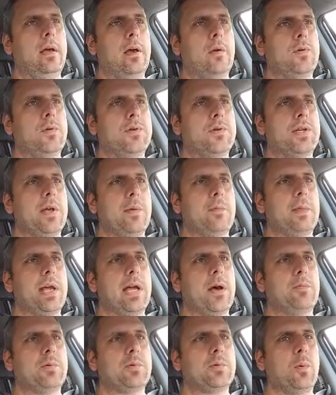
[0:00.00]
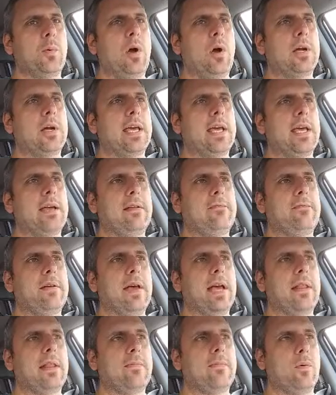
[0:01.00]
there was something I was walking in
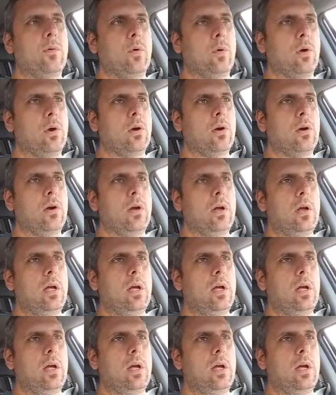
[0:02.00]
faith for.